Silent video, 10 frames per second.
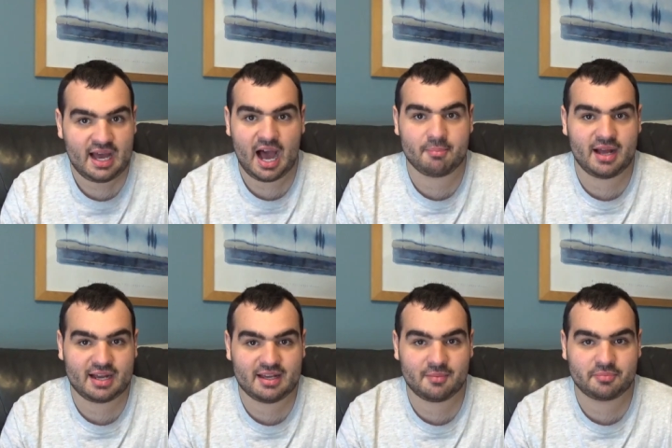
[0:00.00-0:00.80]
I'm
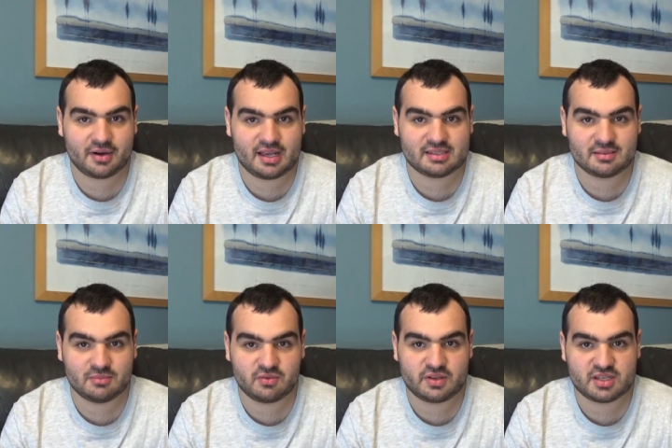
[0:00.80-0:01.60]
not going to praise a
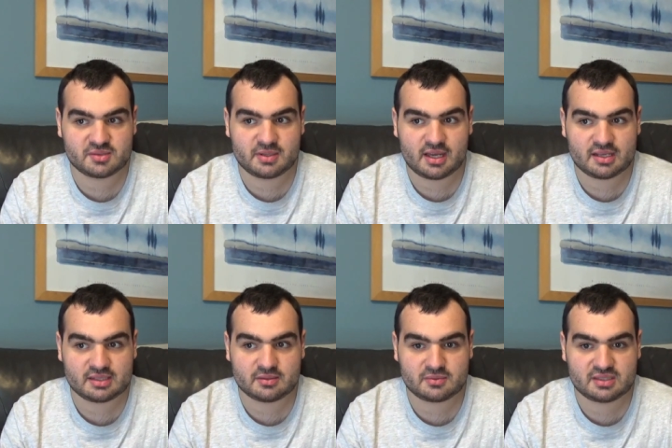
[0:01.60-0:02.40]
movie just because
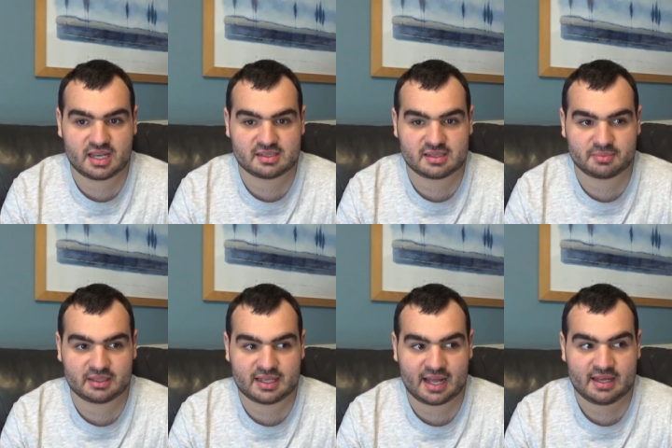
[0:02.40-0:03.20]
it says
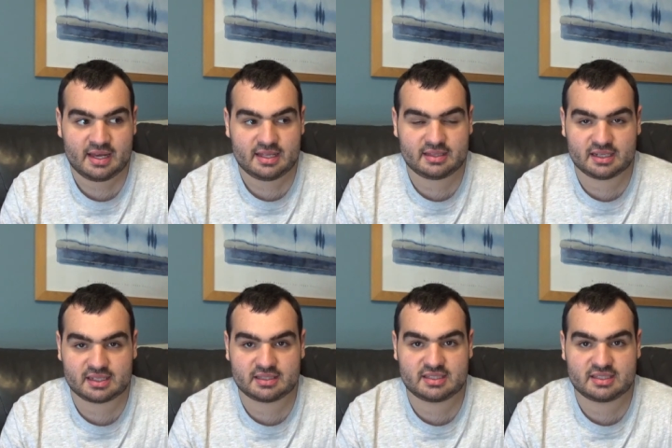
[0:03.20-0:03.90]
something that does a